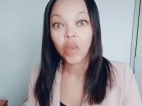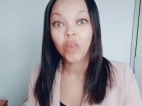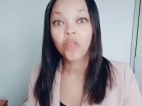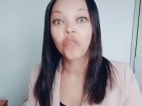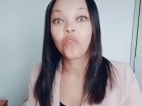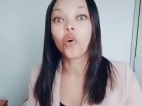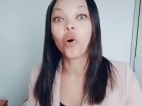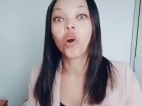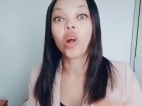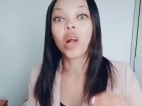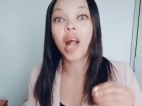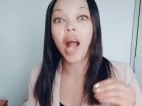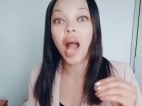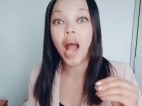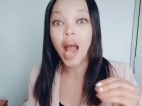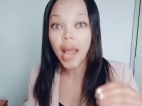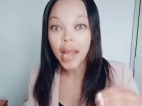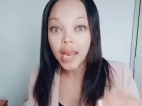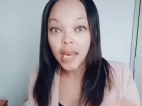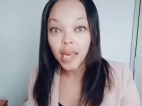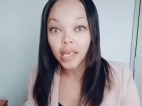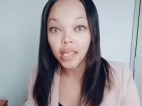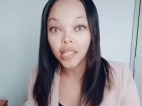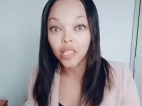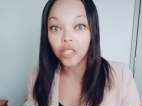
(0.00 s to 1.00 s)
for
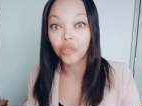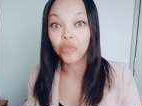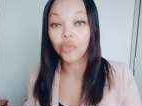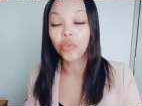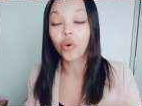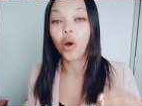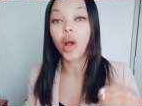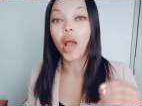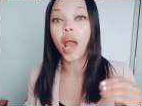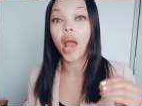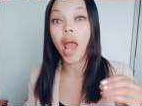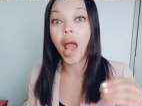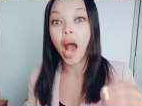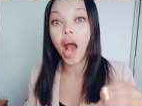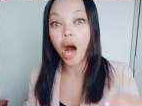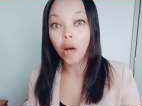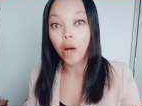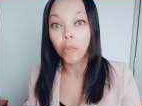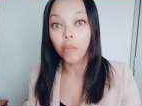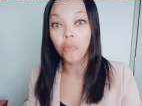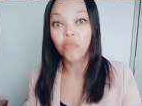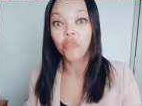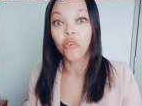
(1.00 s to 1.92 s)
guidance, for help,